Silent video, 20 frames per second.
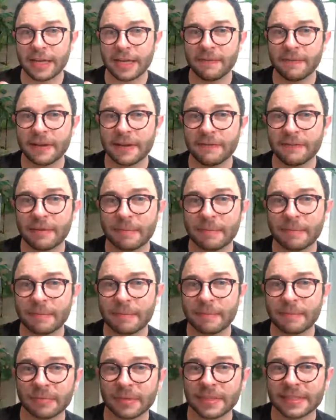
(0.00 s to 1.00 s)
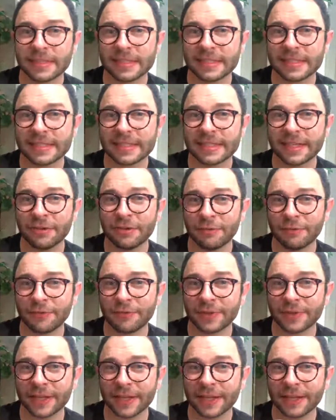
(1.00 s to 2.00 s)
even if it means you must
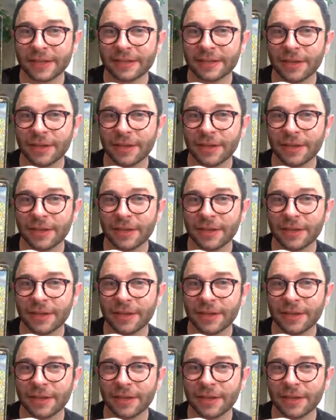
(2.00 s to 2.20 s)
skillfully,